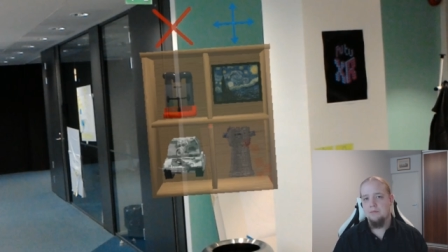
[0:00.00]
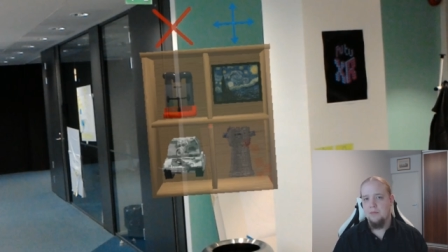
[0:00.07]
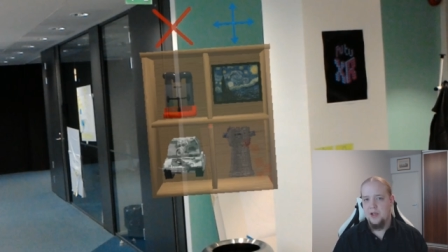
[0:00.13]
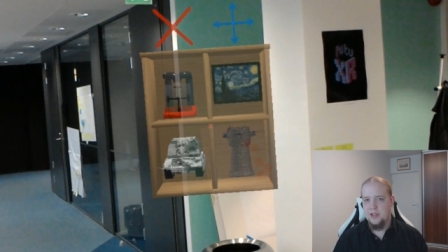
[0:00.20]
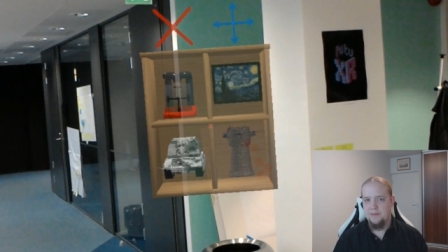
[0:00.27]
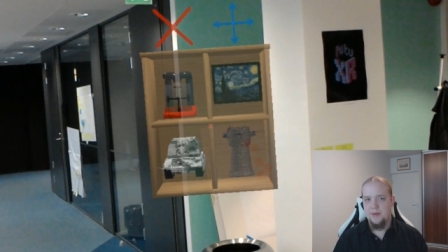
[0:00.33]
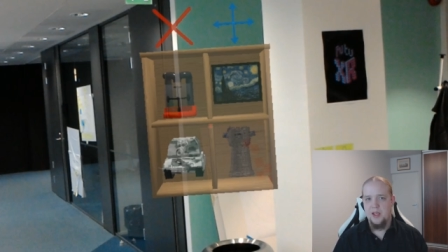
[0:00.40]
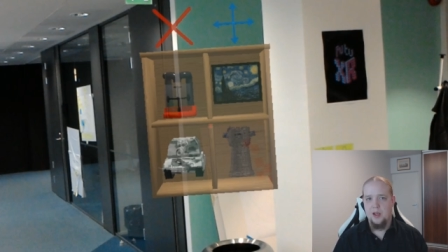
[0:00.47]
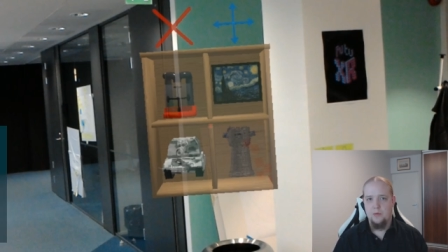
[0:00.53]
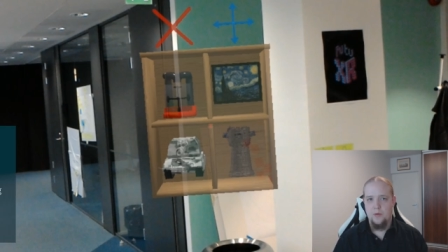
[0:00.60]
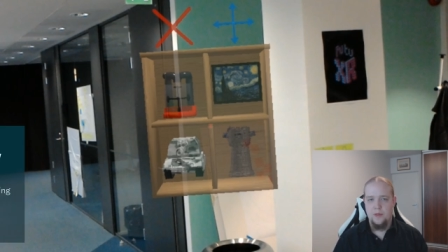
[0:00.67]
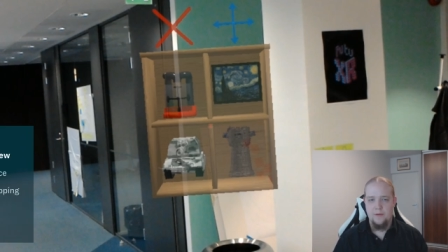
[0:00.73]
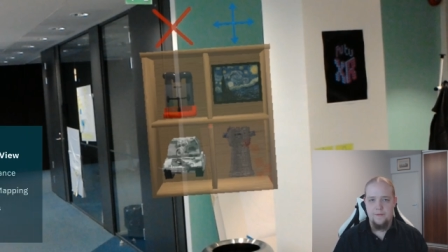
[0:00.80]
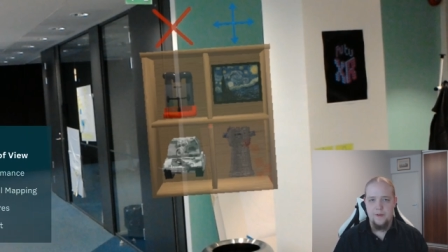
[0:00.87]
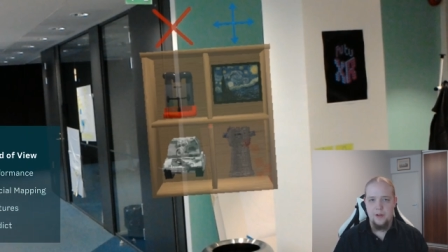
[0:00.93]
let's begin
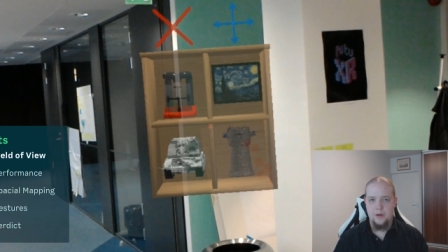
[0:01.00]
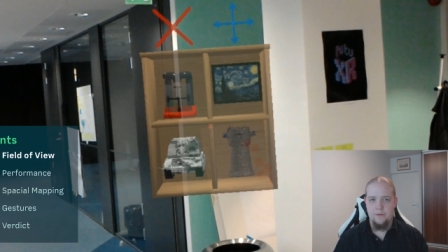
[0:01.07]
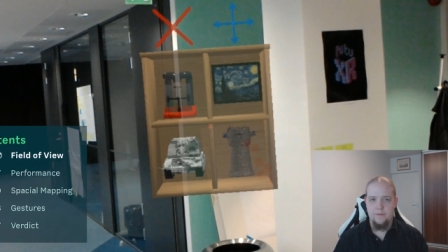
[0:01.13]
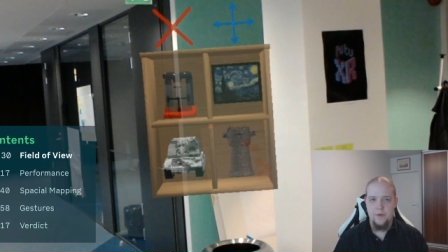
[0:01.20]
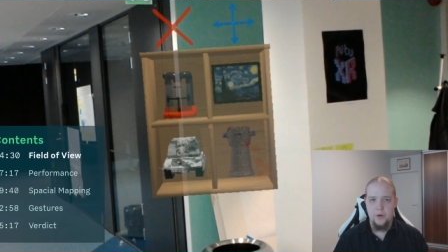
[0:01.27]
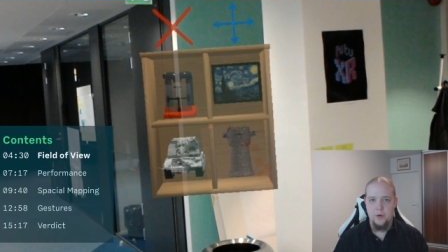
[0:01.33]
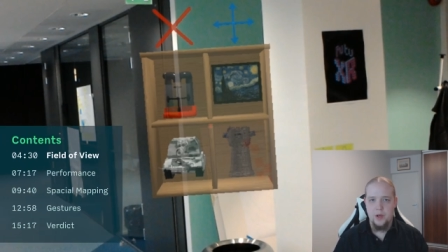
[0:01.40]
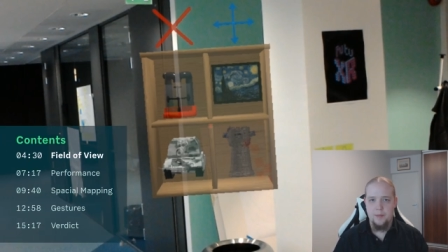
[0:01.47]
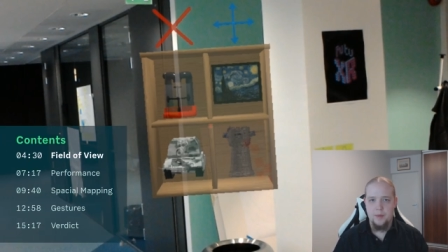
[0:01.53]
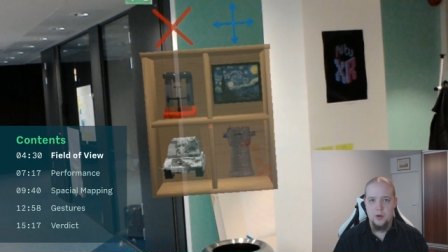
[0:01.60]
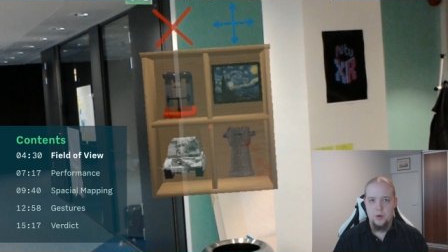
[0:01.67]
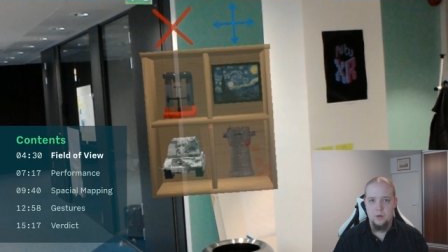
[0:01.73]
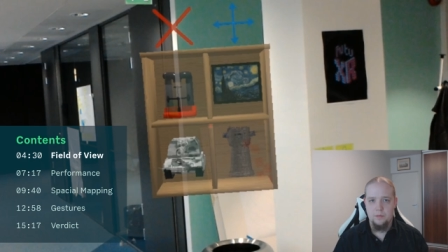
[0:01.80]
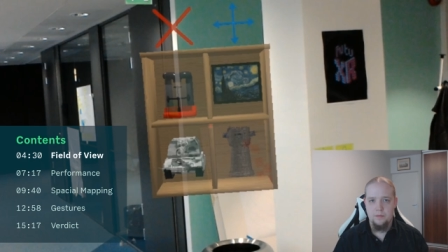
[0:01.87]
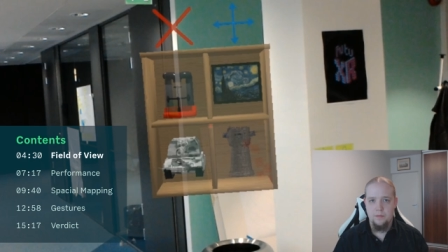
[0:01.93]
with the field of view
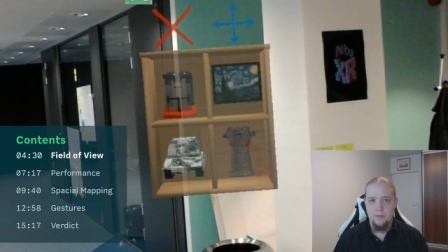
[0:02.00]
demo.